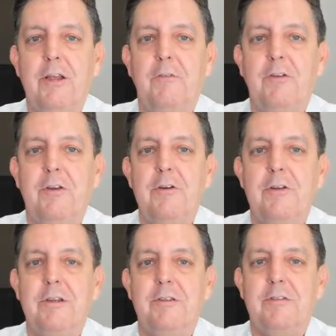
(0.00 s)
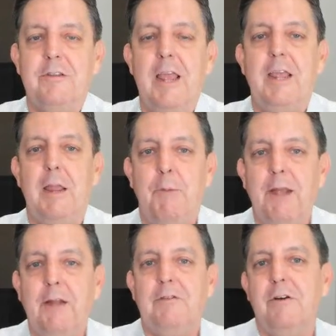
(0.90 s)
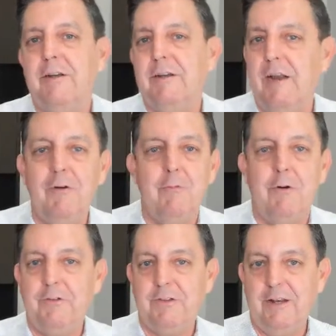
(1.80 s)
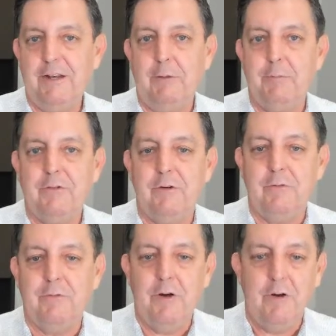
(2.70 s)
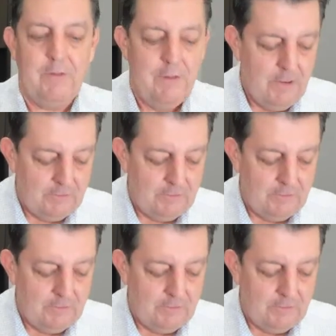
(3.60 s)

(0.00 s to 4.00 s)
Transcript: you have to do is take a picture, and everyone knows how to take a picture on their phone.